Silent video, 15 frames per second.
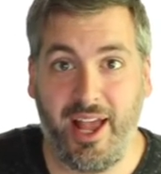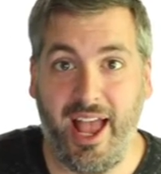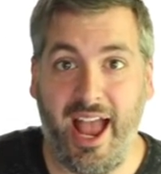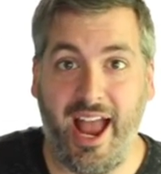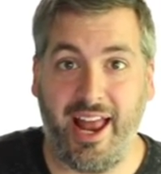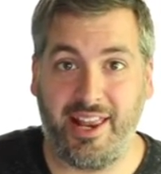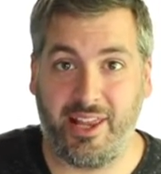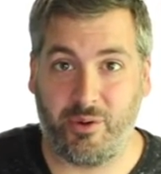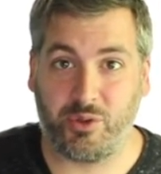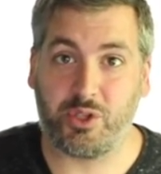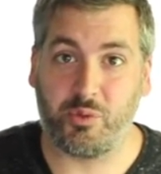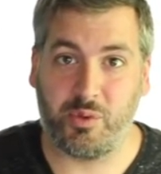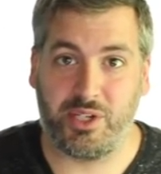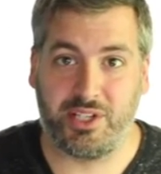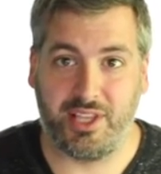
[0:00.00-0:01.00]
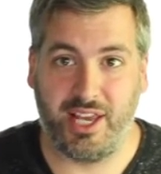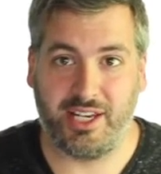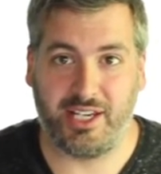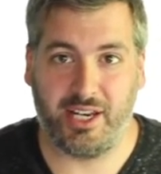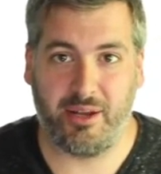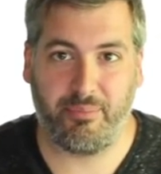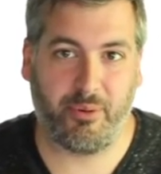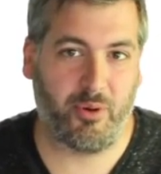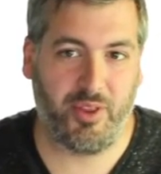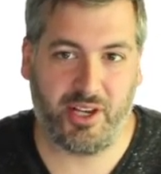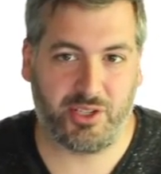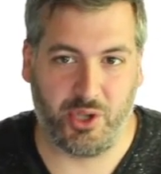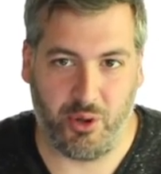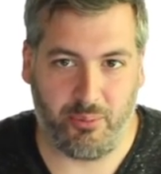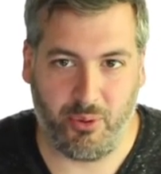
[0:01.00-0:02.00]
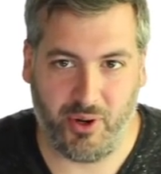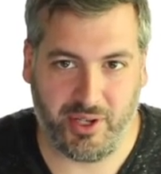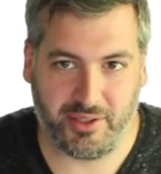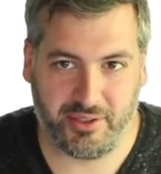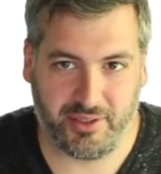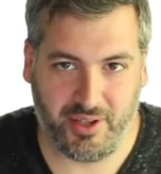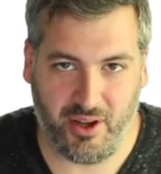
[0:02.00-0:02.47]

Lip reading: and there was a reason they did it, but there's no point